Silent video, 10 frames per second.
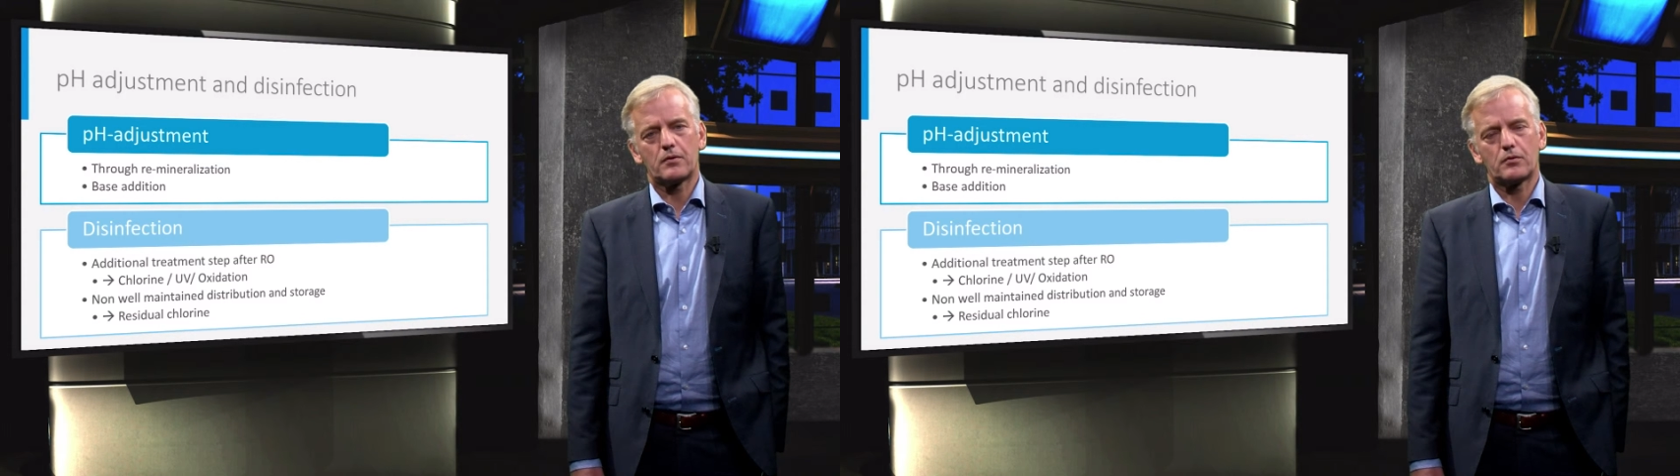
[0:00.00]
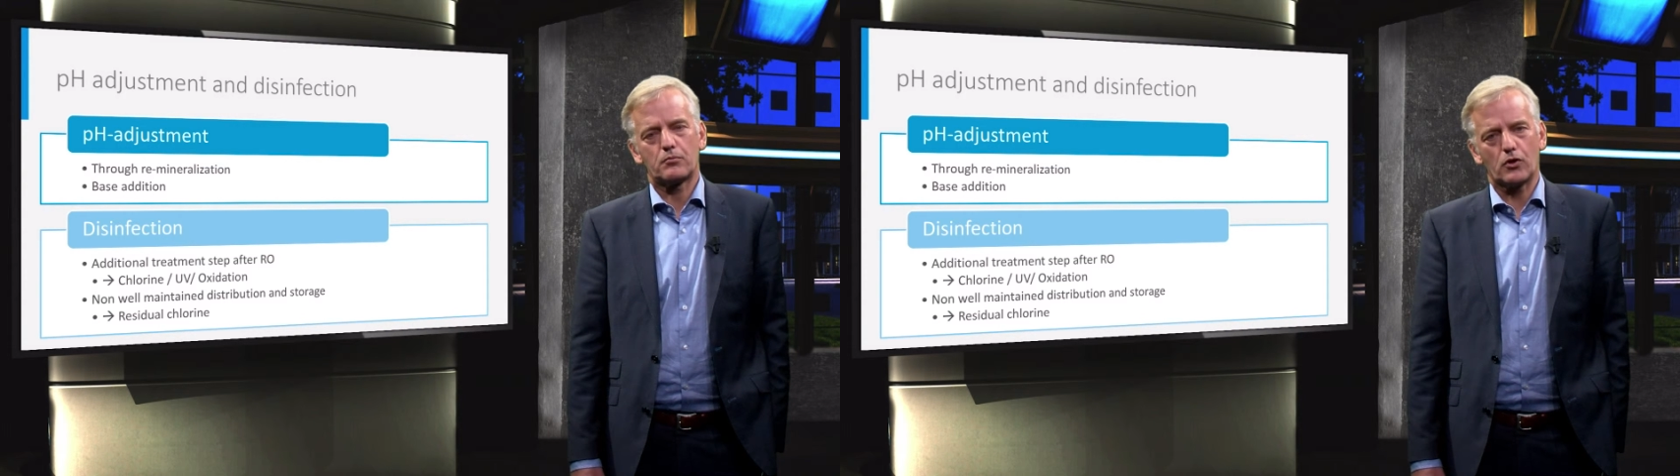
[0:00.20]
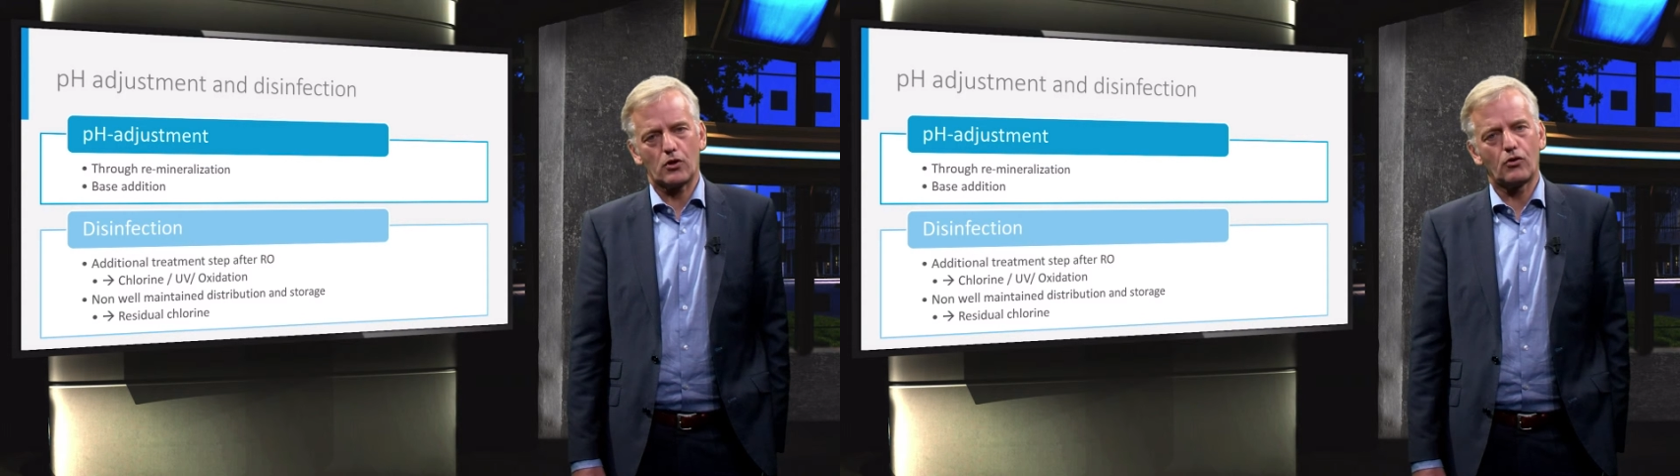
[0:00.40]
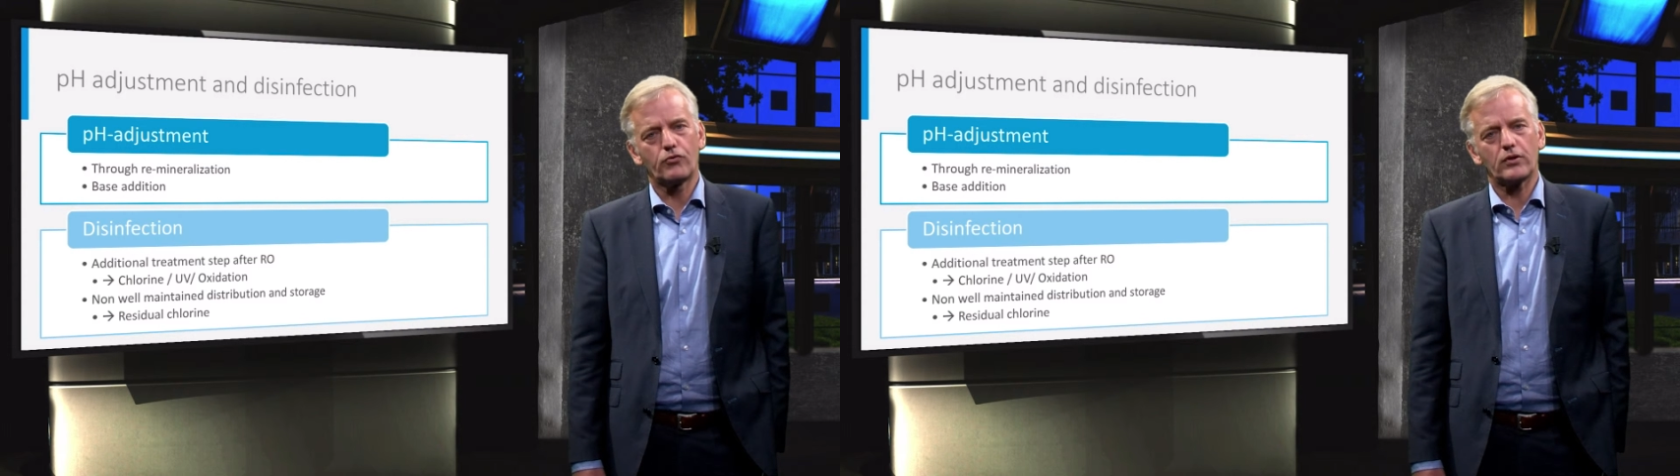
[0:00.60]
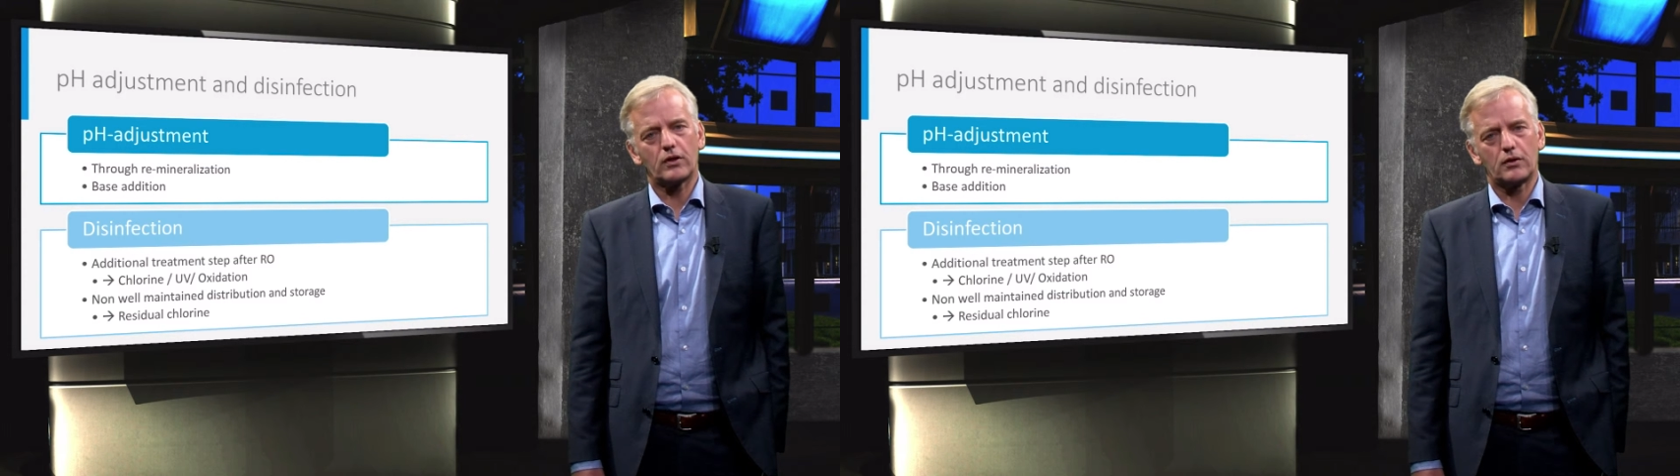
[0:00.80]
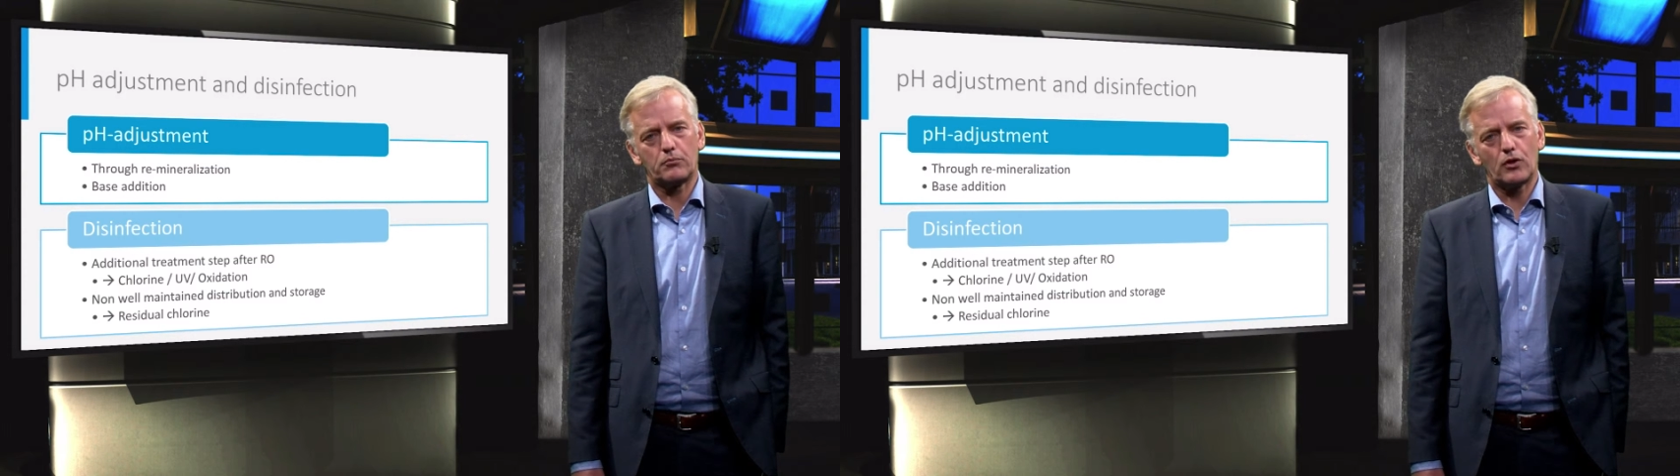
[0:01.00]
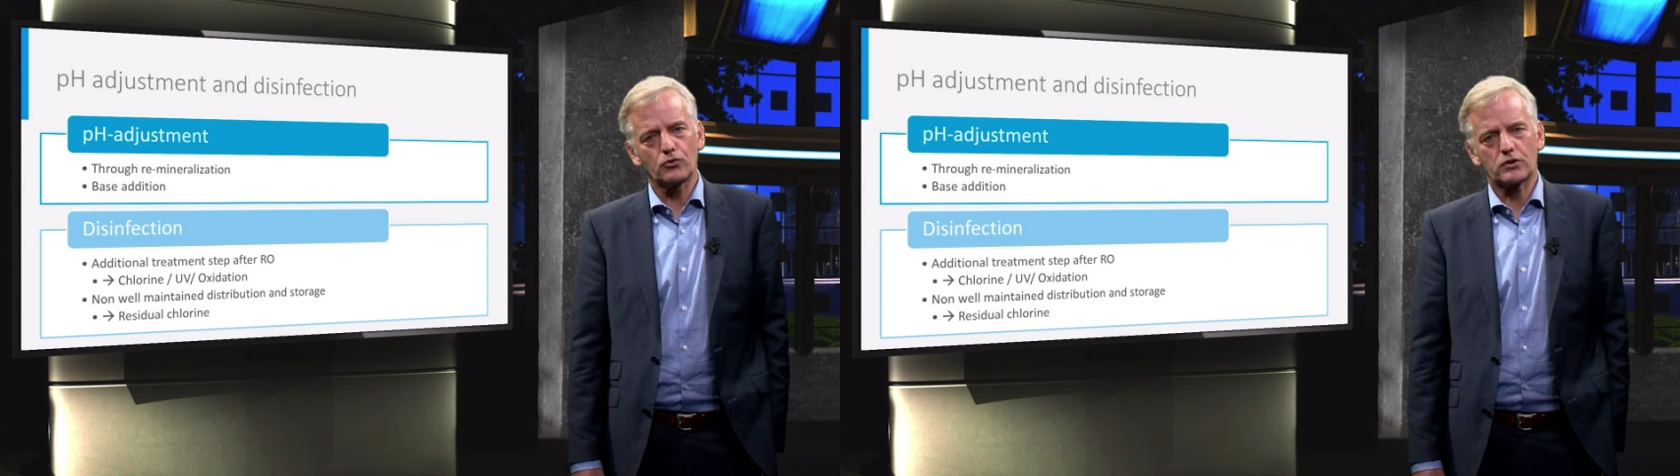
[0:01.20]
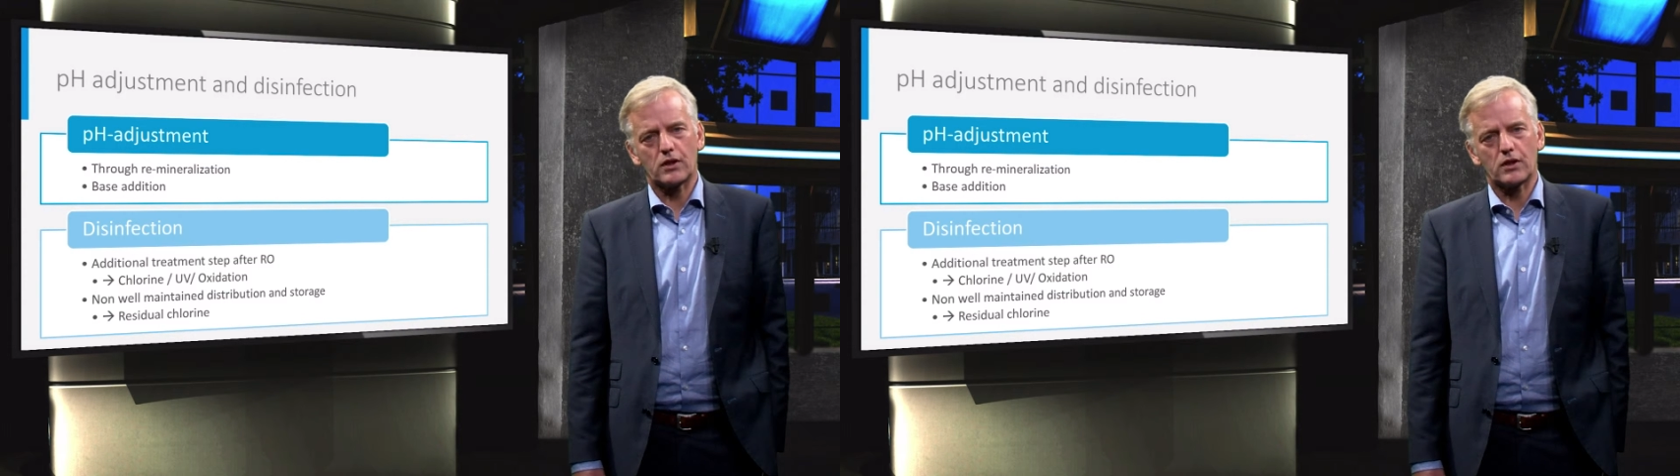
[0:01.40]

Moreover, in most